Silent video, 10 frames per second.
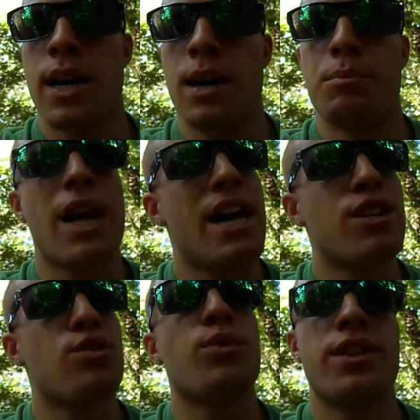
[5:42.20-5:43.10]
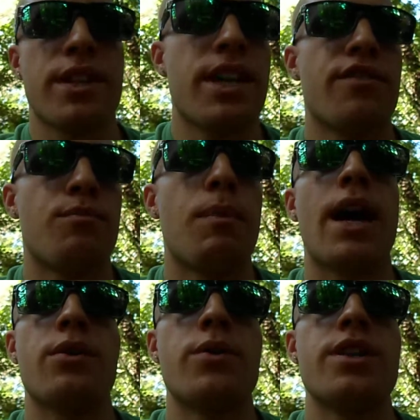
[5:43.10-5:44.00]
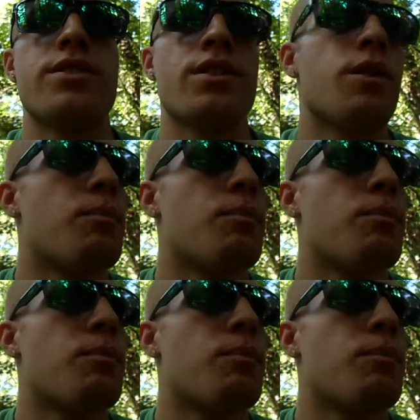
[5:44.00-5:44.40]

But I just wanted to give my reason